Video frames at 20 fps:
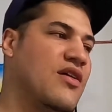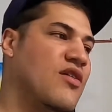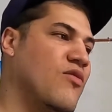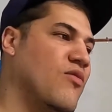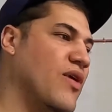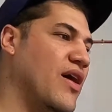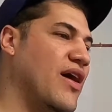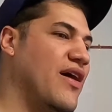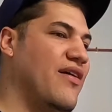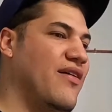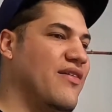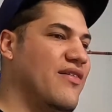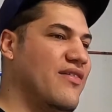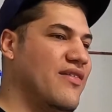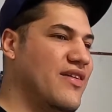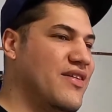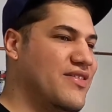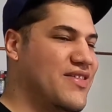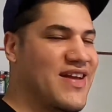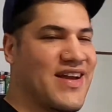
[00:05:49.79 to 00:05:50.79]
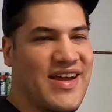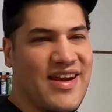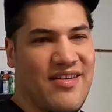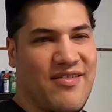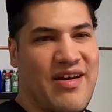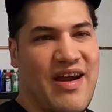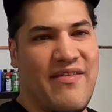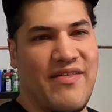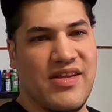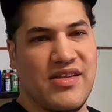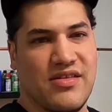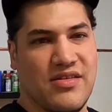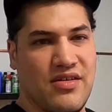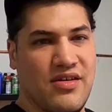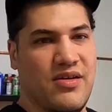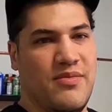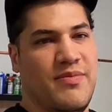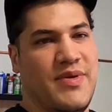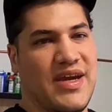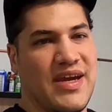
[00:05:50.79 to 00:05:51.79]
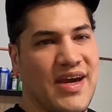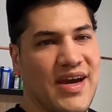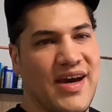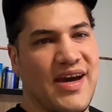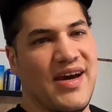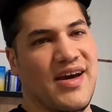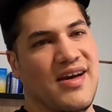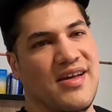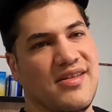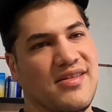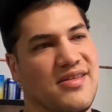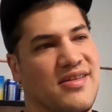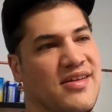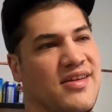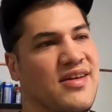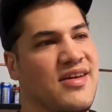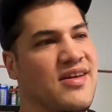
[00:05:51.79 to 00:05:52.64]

Well, it's not gonna grab as good because